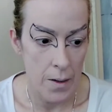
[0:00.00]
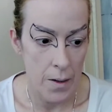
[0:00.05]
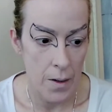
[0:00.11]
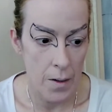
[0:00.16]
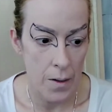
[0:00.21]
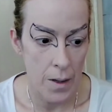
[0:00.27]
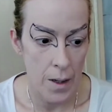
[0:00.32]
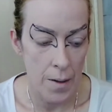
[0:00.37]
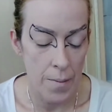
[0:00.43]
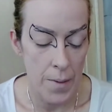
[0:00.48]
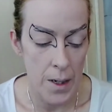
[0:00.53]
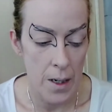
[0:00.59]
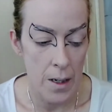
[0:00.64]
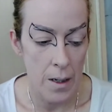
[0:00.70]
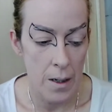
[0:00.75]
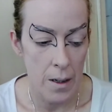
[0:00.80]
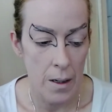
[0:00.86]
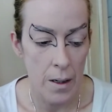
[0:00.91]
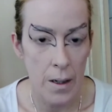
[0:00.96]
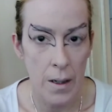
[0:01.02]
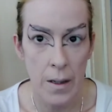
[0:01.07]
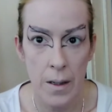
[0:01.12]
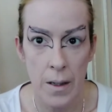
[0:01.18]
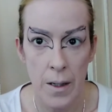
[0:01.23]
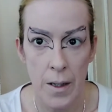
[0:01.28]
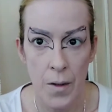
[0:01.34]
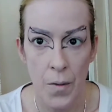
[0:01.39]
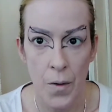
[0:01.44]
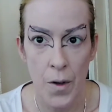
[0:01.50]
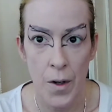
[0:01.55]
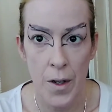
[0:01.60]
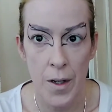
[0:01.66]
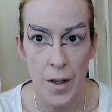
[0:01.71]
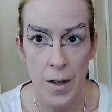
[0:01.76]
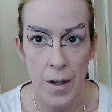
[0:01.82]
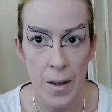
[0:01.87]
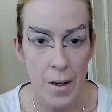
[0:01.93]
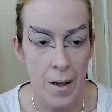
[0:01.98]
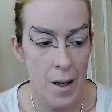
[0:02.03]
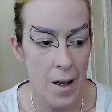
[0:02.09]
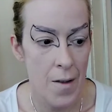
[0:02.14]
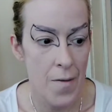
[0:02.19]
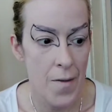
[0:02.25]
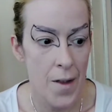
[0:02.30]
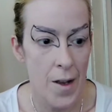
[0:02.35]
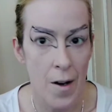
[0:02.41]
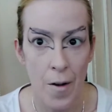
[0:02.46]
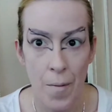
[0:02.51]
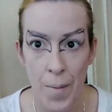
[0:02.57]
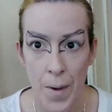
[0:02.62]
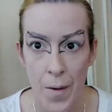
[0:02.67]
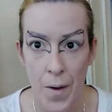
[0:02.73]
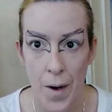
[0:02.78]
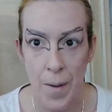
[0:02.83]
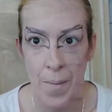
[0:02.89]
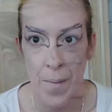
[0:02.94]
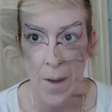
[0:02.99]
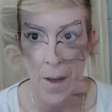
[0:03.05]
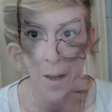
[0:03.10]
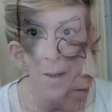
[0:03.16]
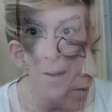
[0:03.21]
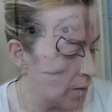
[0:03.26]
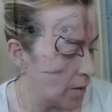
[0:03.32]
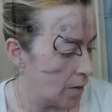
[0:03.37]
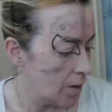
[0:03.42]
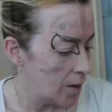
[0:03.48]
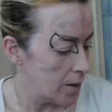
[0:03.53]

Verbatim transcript: So let me continue on, and then I'll be right back. so okay.